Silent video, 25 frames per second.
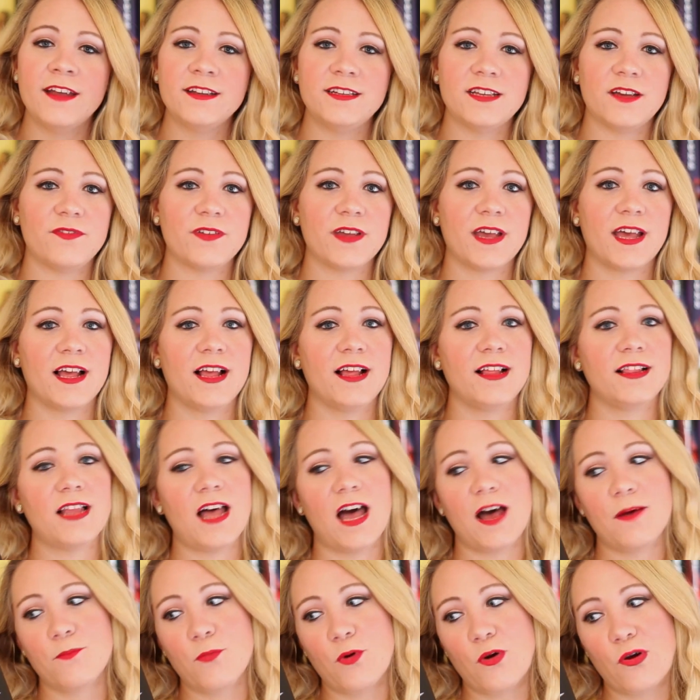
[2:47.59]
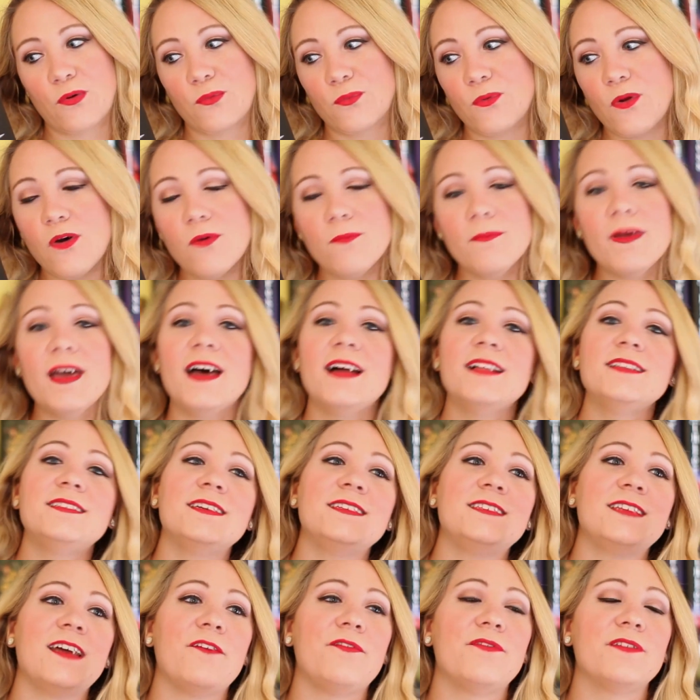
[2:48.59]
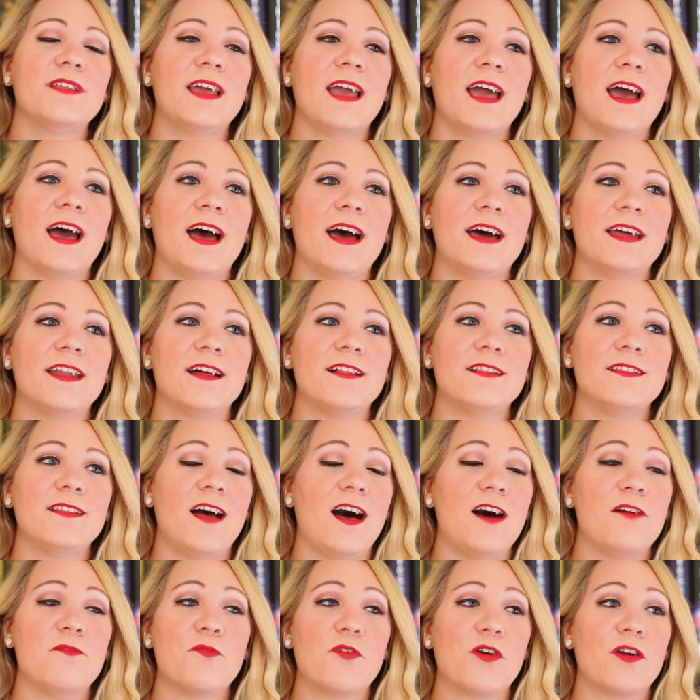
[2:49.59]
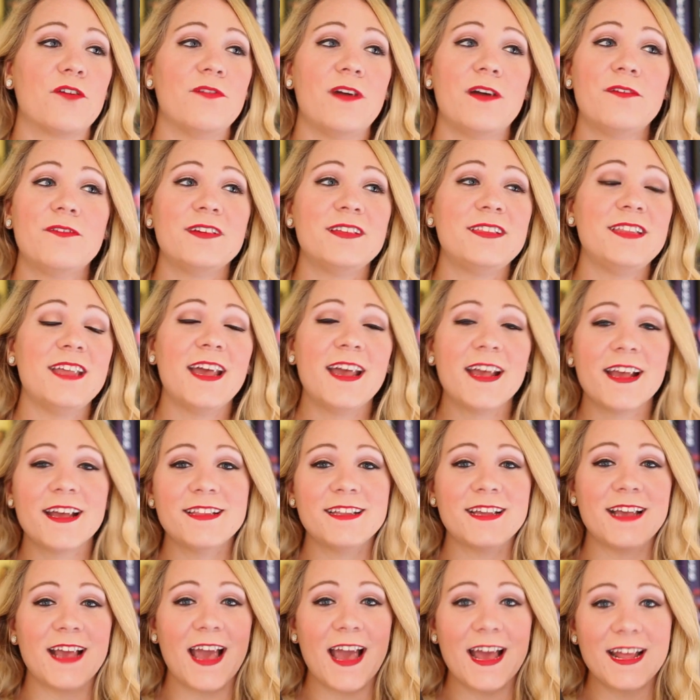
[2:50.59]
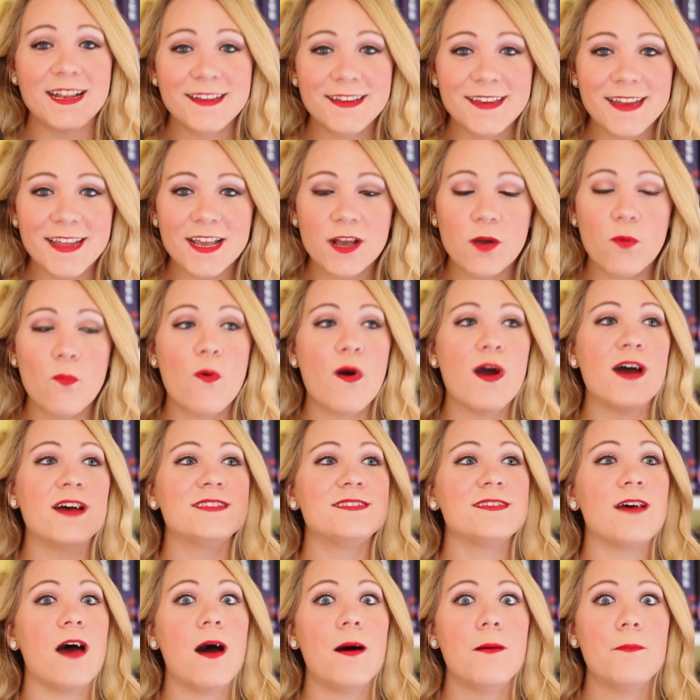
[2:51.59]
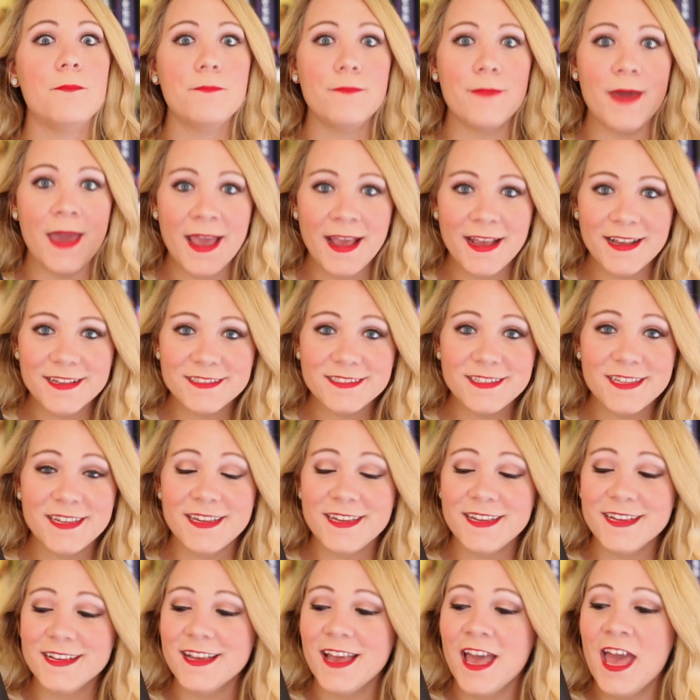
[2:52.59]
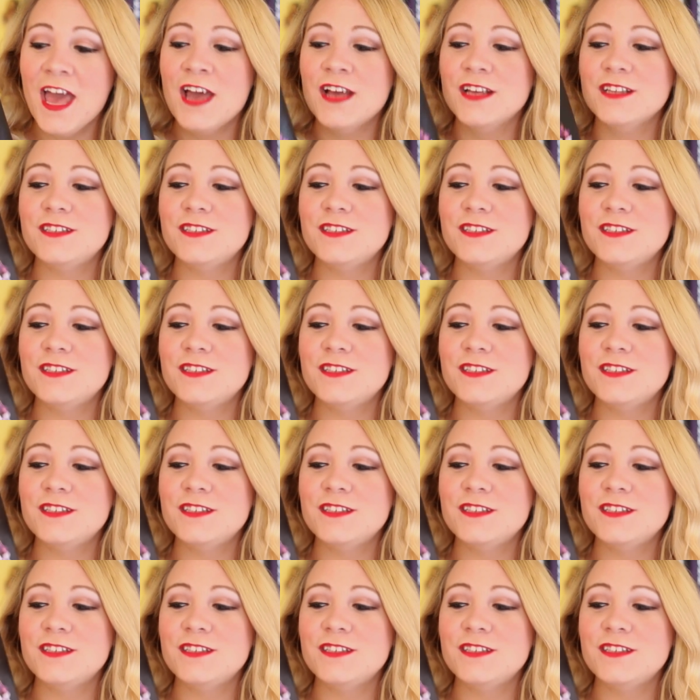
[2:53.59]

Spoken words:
definitely had a lot more romance, it definitely had a lot more of everything, and the ending was amazing.